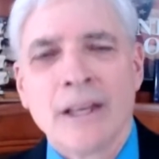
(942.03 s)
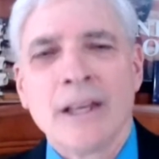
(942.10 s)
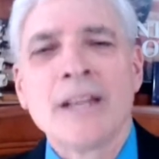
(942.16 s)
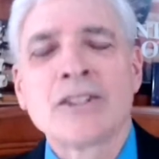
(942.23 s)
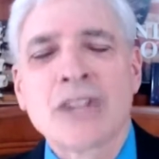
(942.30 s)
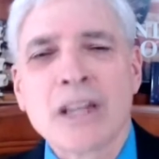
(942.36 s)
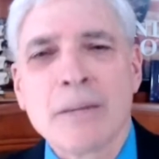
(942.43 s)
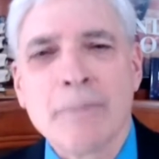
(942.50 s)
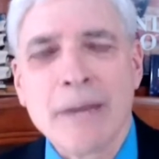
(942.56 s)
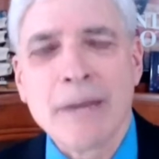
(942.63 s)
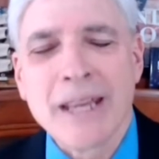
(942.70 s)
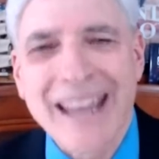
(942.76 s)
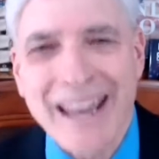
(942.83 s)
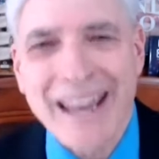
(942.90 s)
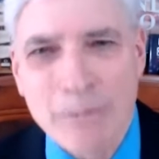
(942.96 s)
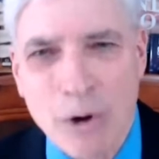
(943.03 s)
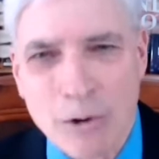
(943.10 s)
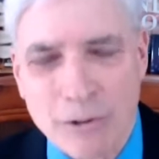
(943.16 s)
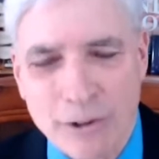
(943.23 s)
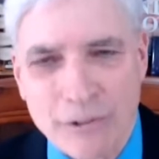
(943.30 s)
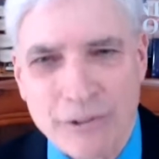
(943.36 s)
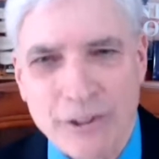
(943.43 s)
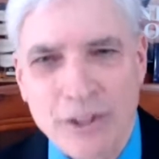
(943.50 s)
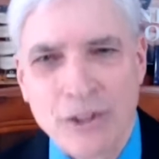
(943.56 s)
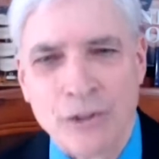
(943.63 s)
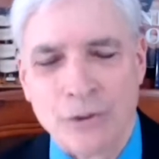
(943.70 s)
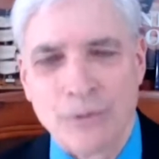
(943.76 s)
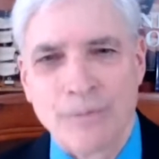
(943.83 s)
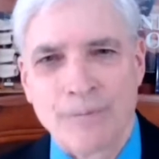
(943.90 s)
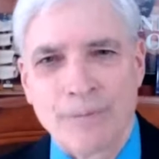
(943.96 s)
It's going to be game over for
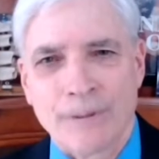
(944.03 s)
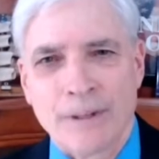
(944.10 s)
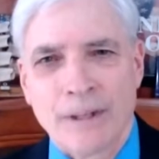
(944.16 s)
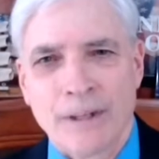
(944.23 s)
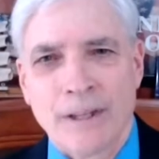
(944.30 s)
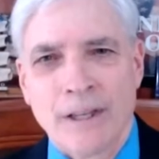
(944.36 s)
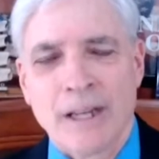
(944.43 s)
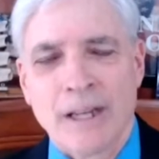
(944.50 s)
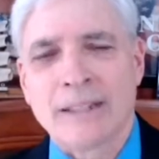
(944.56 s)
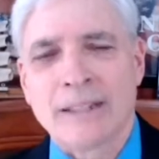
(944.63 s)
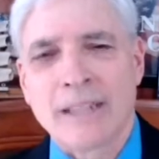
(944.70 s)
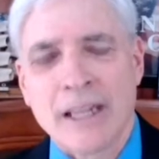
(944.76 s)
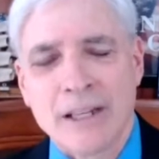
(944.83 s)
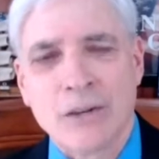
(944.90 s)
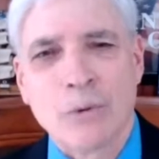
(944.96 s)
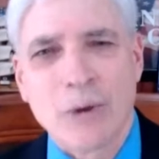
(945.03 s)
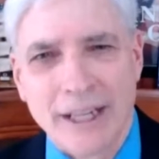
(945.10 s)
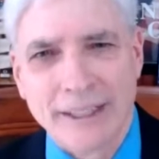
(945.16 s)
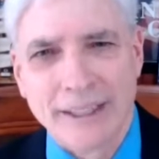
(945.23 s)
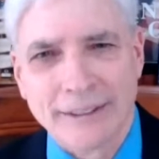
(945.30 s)
you. And I'll tell you why.